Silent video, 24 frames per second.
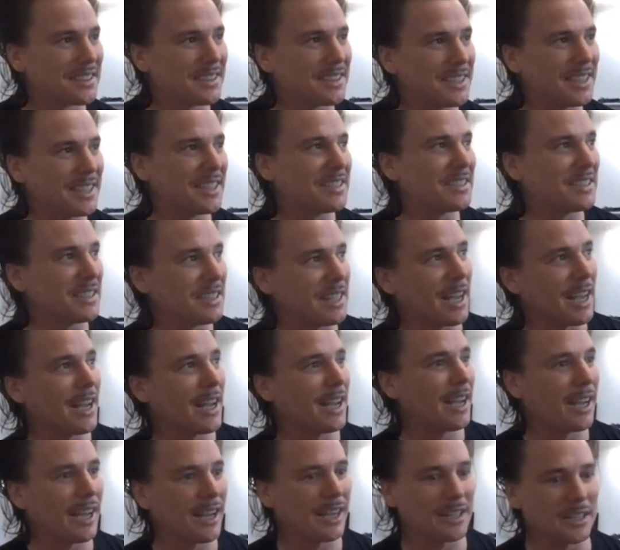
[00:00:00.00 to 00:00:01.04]

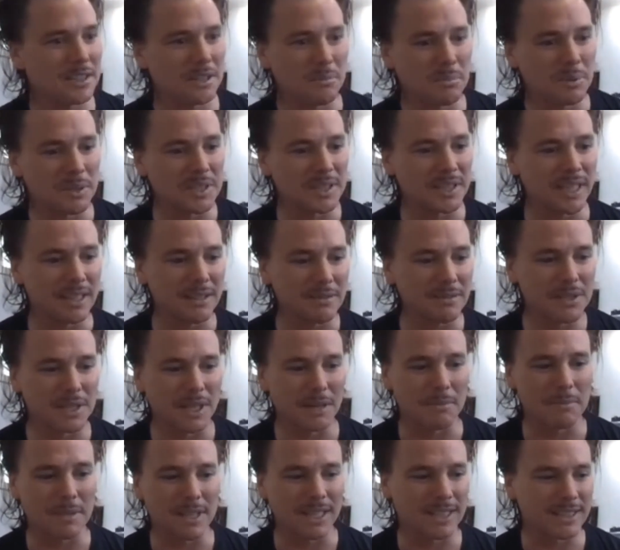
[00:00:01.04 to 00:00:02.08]
how you perceive
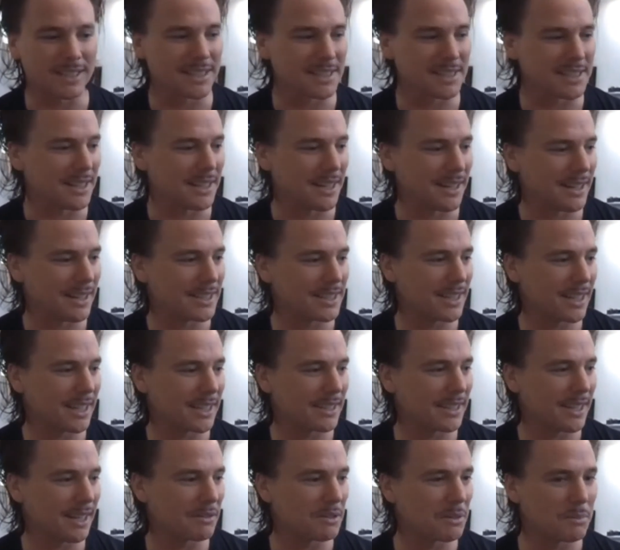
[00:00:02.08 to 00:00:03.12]
something. It doesn't
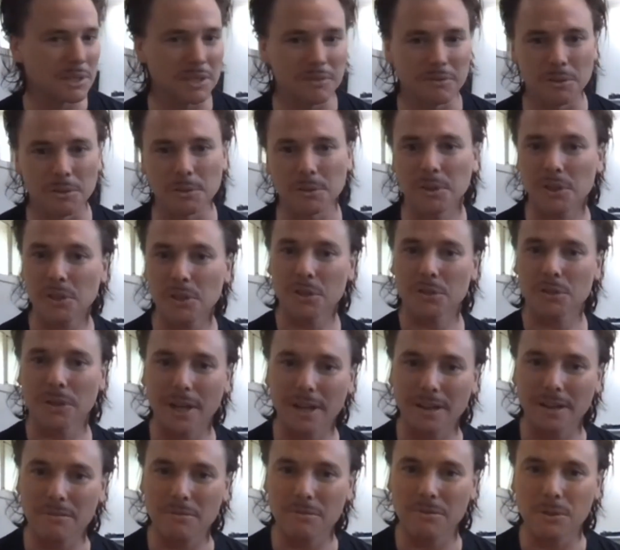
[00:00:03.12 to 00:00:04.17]
exactly have to be real
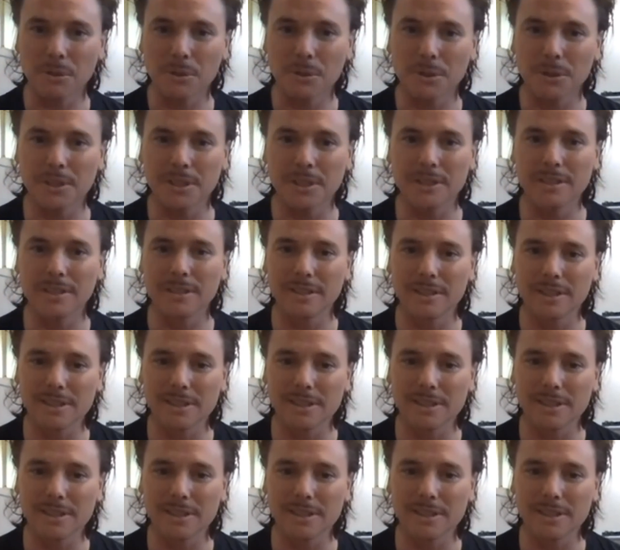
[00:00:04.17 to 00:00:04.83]
straightforward.